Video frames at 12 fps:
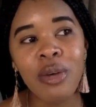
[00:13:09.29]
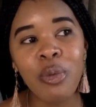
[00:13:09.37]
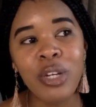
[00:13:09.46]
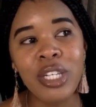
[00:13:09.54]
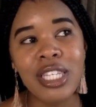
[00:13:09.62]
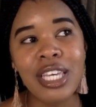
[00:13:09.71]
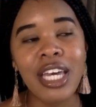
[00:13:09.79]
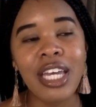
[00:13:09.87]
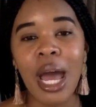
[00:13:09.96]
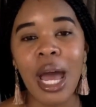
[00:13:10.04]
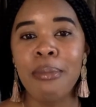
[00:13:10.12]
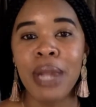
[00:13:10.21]
Once again,
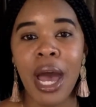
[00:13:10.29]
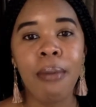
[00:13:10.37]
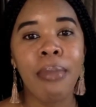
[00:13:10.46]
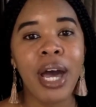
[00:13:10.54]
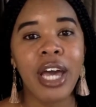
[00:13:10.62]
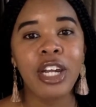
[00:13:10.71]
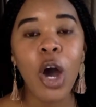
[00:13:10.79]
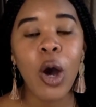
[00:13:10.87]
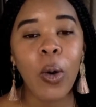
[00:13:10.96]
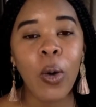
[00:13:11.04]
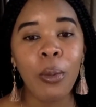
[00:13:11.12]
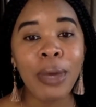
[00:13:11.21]
I'm not buying a
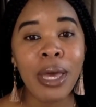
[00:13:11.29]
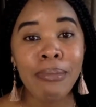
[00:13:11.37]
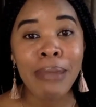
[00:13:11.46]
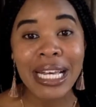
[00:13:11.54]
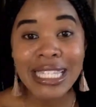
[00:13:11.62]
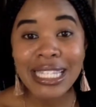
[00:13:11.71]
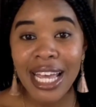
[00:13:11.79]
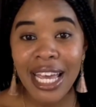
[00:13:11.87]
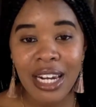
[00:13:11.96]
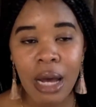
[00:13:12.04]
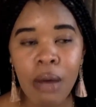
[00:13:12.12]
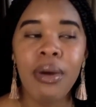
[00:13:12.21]
home in my
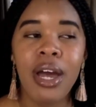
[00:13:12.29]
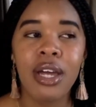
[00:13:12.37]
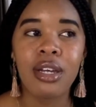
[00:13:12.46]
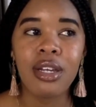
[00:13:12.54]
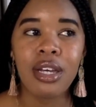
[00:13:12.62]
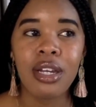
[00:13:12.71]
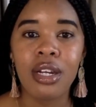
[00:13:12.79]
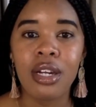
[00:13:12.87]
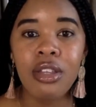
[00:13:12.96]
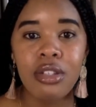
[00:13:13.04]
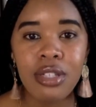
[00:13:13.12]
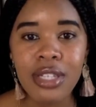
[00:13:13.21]
state, I'm buying it in
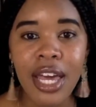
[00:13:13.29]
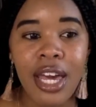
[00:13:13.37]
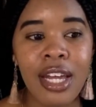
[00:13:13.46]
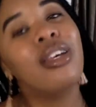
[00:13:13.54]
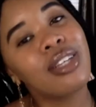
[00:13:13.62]
another state,